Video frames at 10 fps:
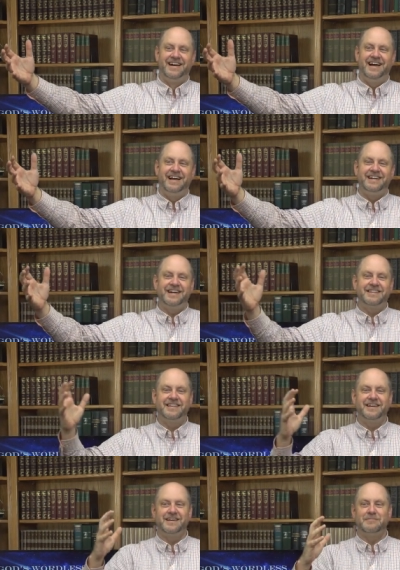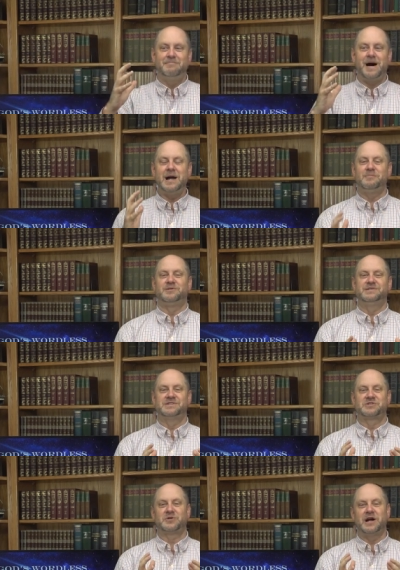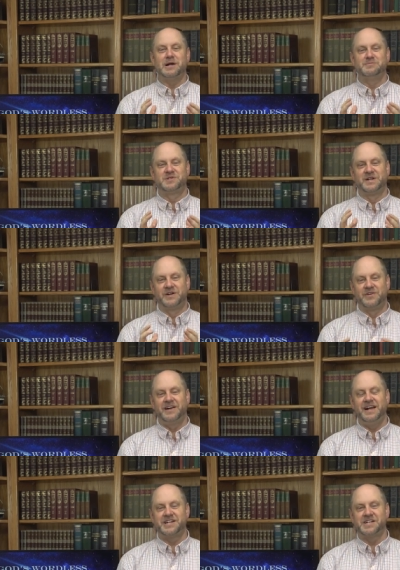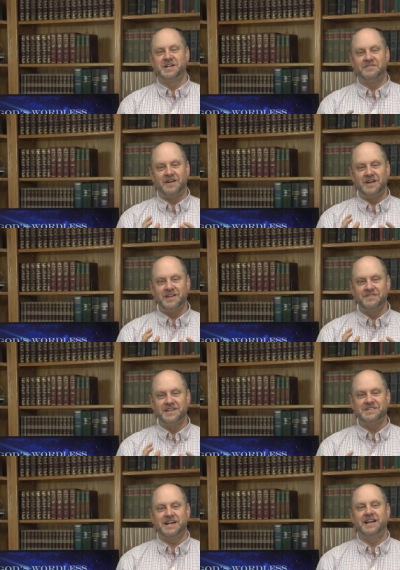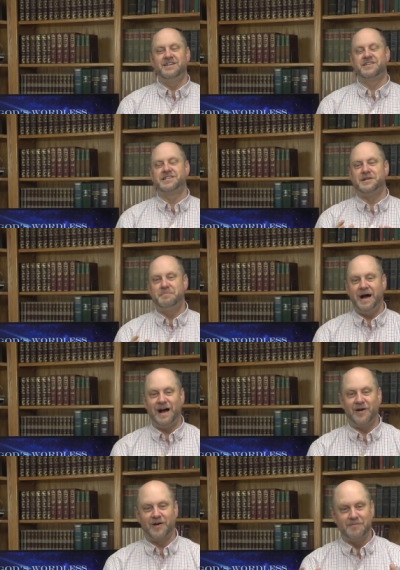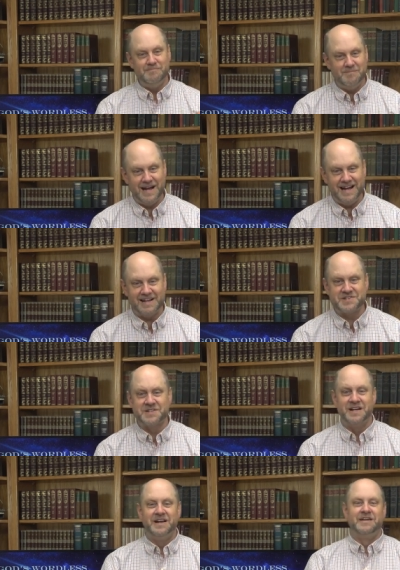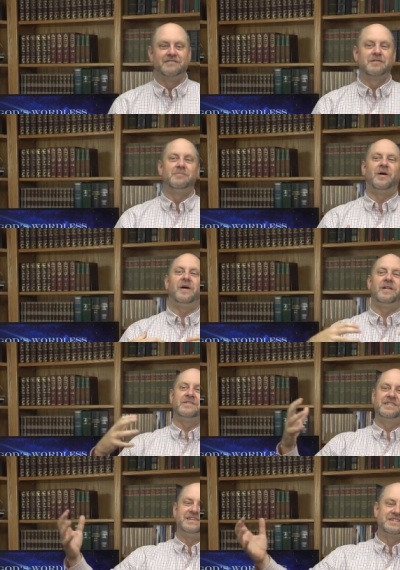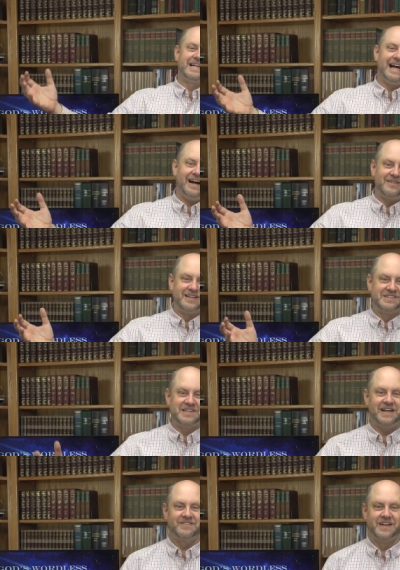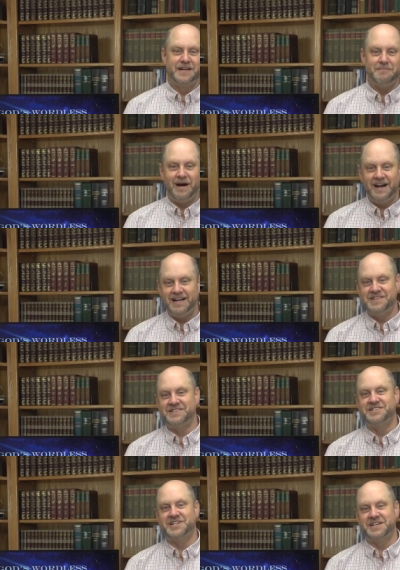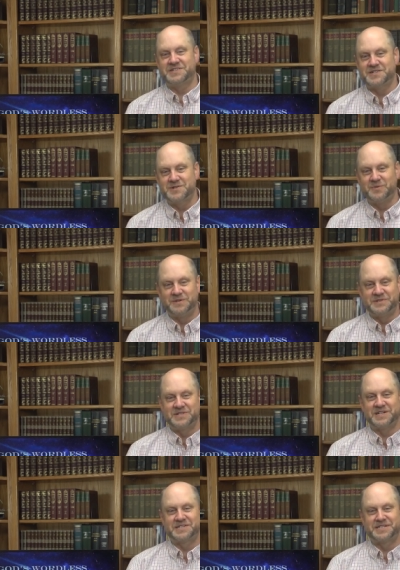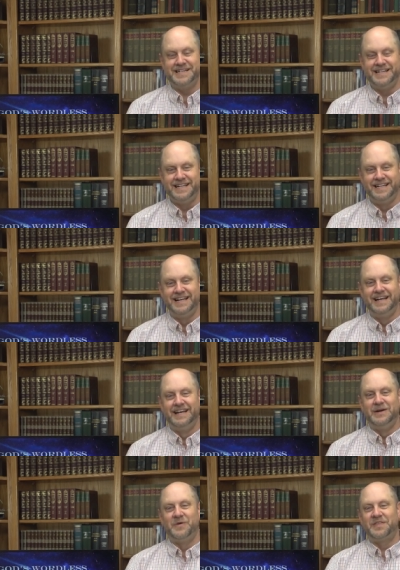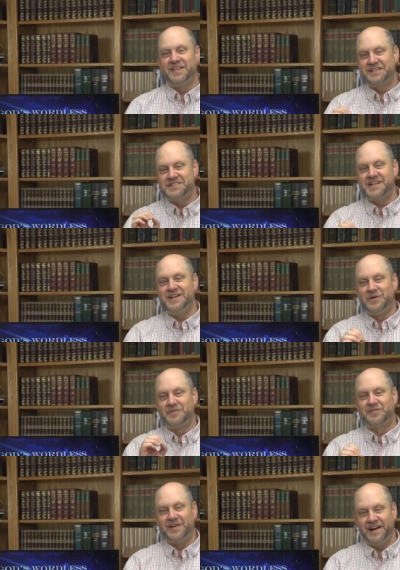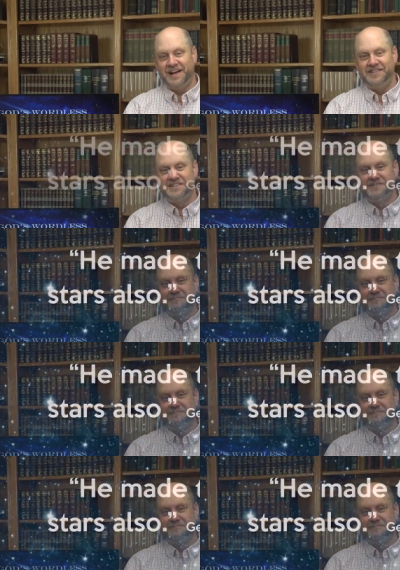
And yet, the Bible describes the creation of all of this energy, power, mass from all of these countless heavenly bodies in Genesis 1:16 with the single phrase,